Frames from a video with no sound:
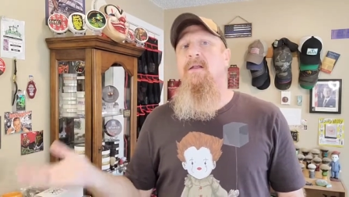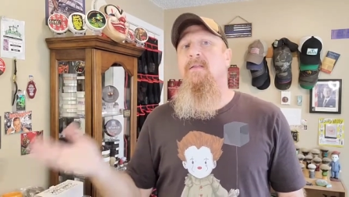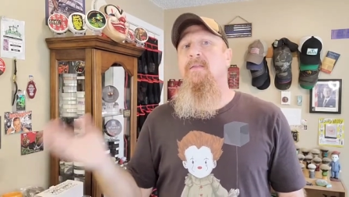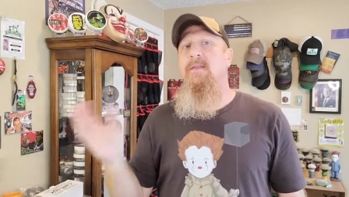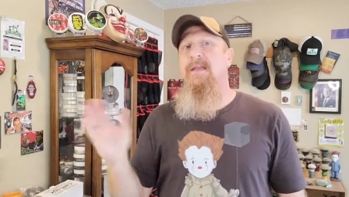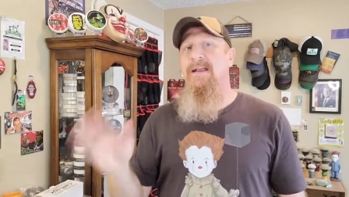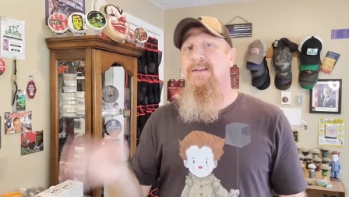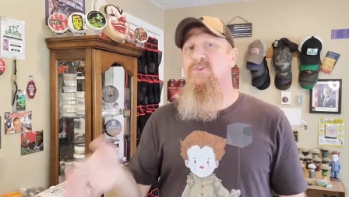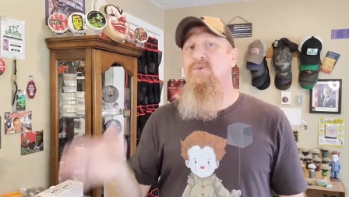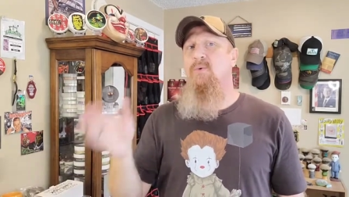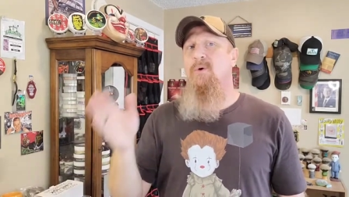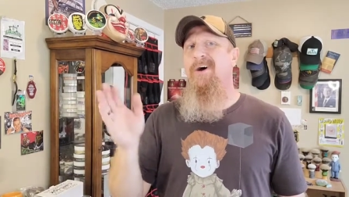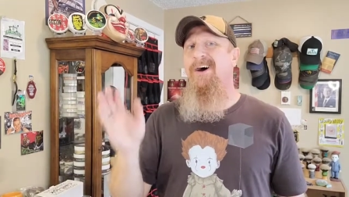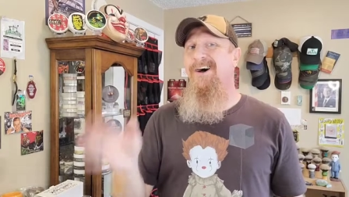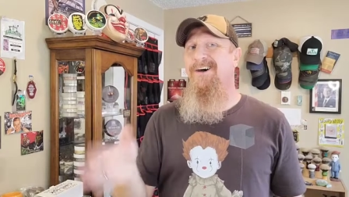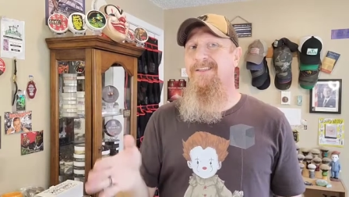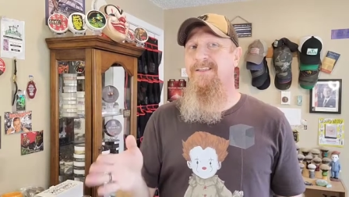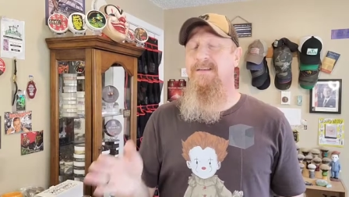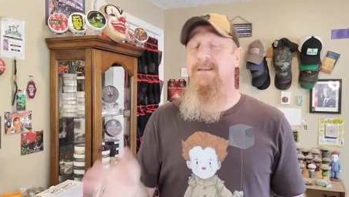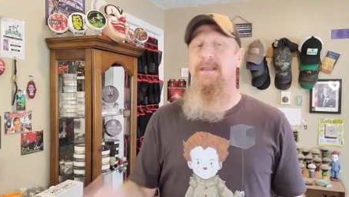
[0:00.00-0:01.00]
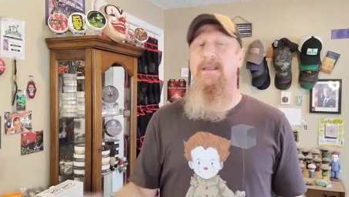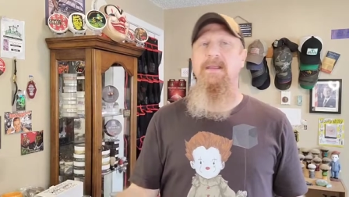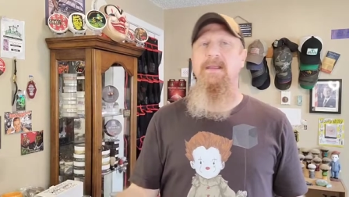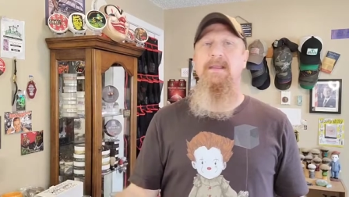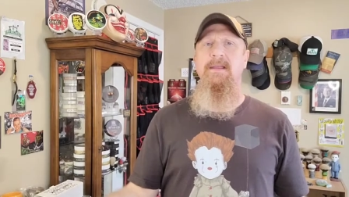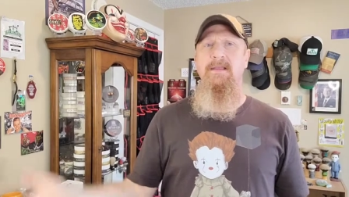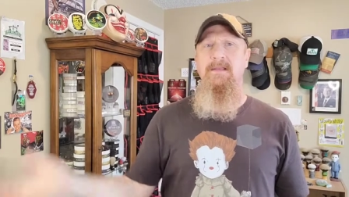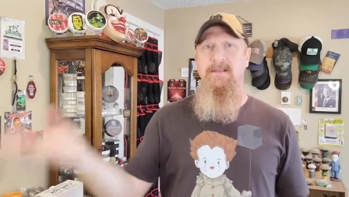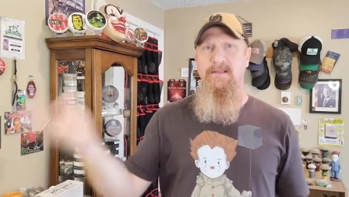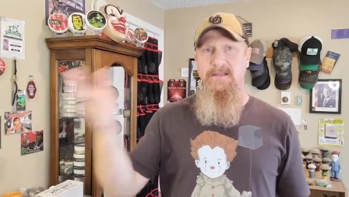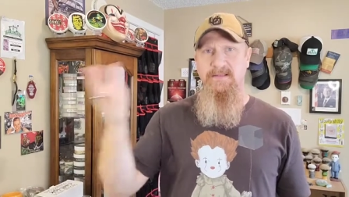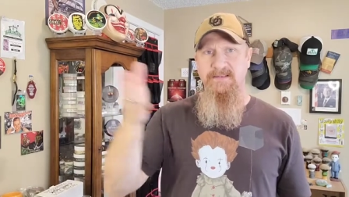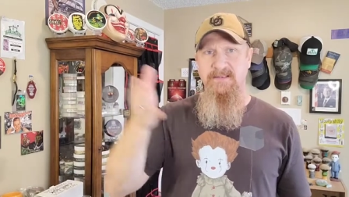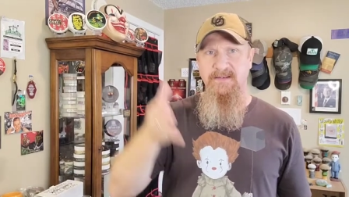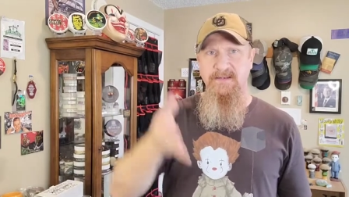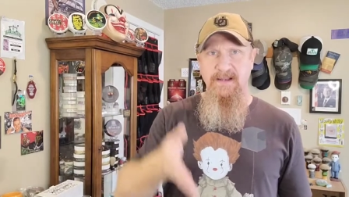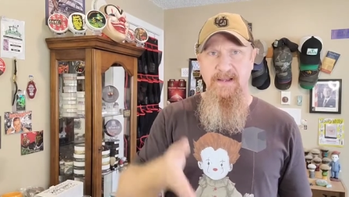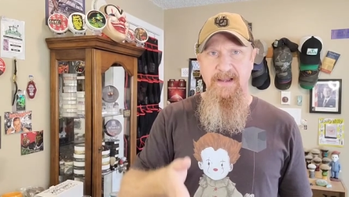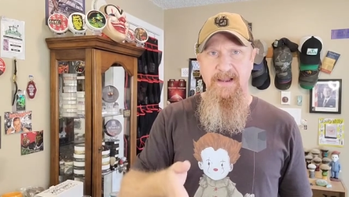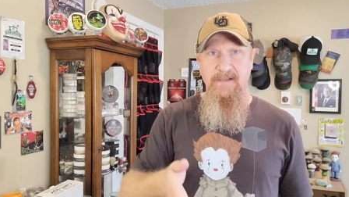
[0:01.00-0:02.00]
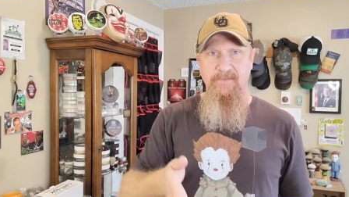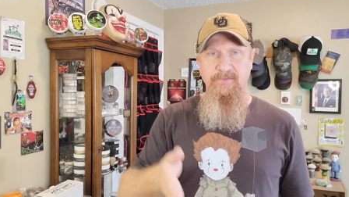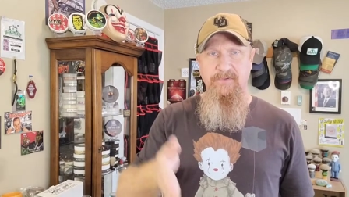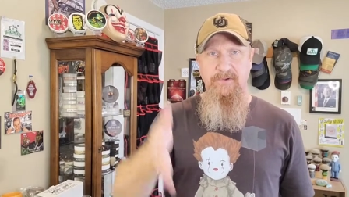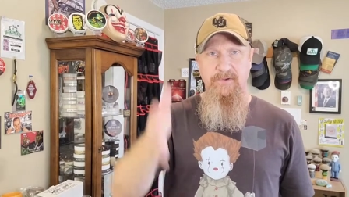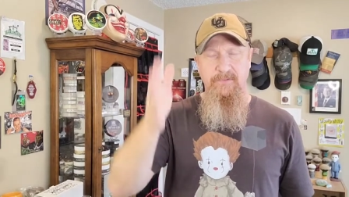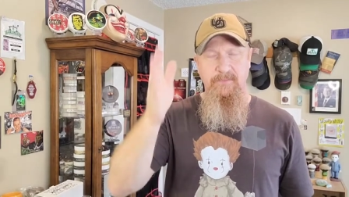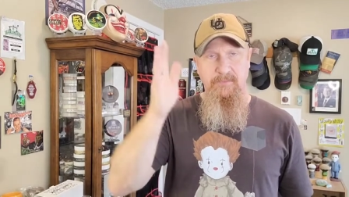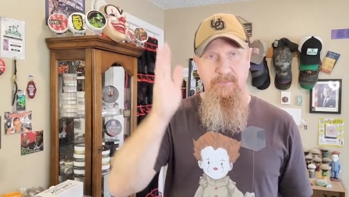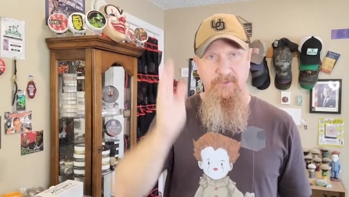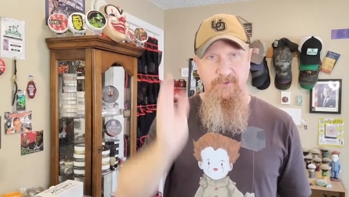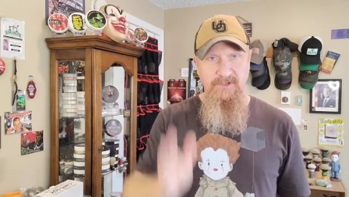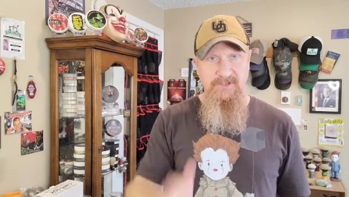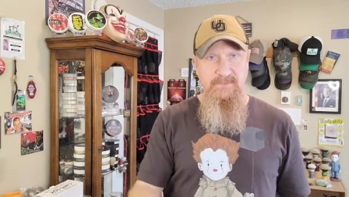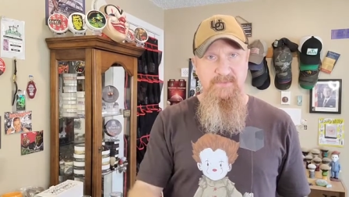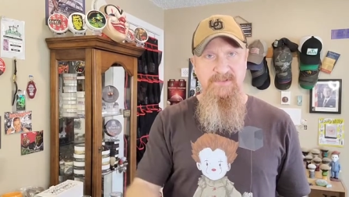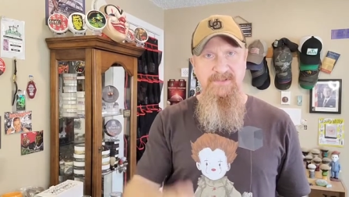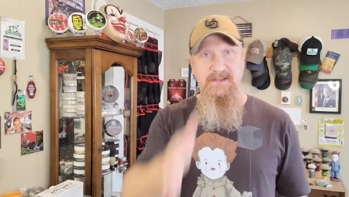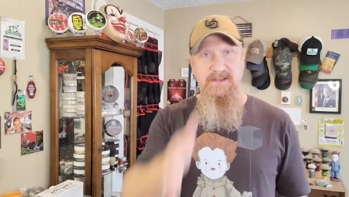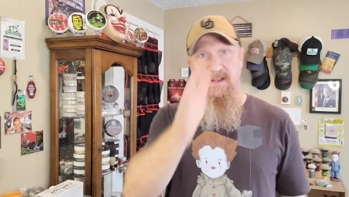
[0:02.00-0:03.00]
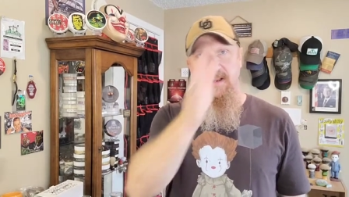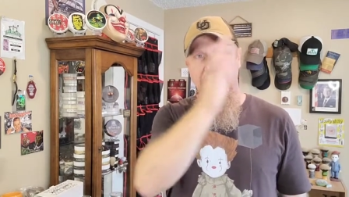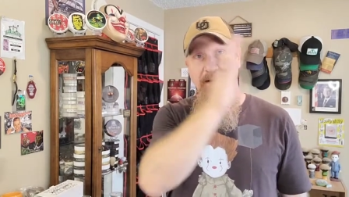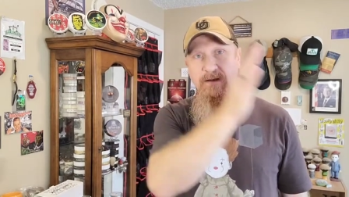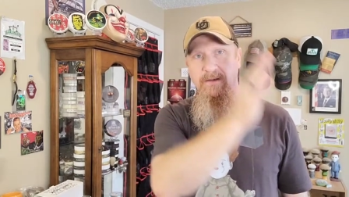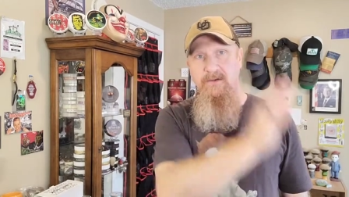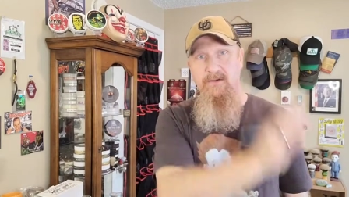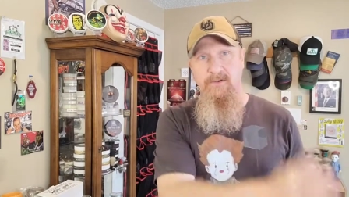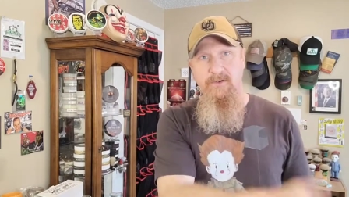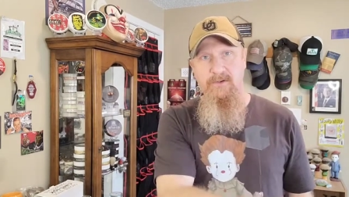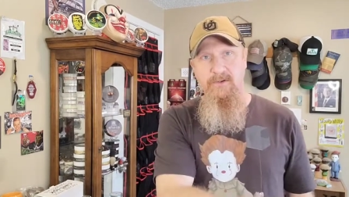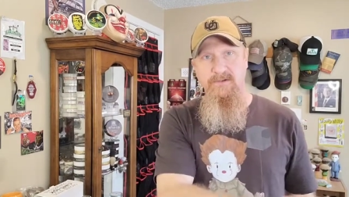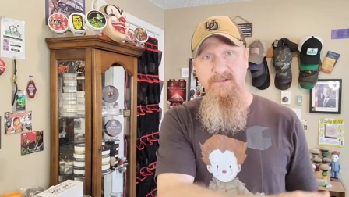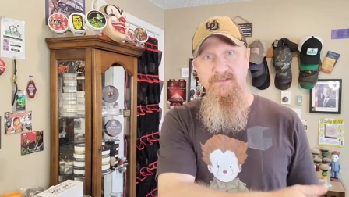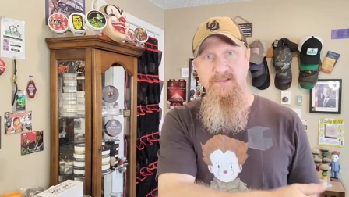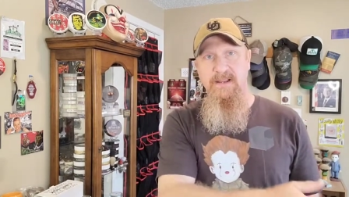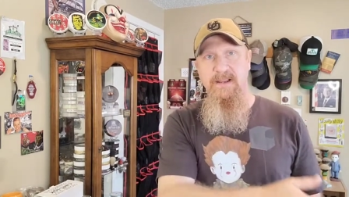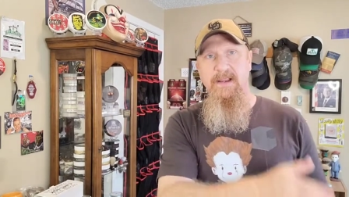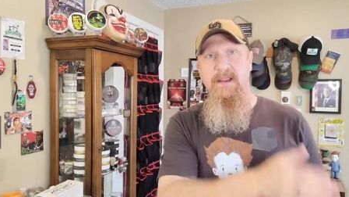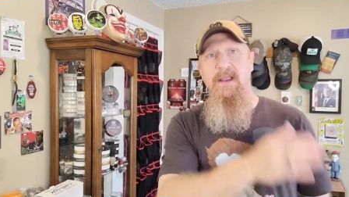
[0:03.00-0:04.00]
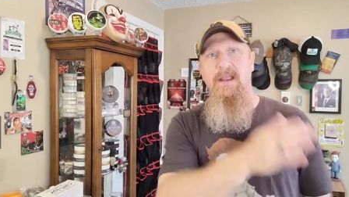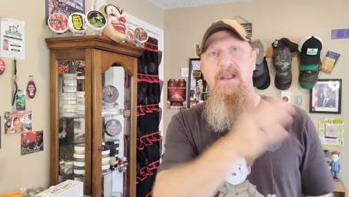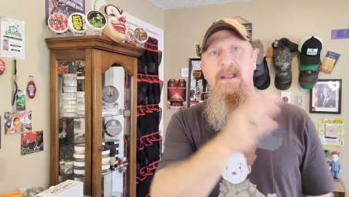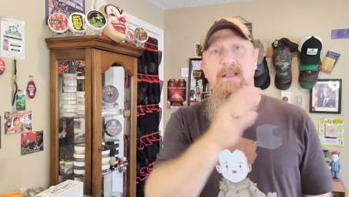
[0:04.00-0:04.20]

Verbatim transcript: the actual holiday is the day after Christmas Day, New Year's Day.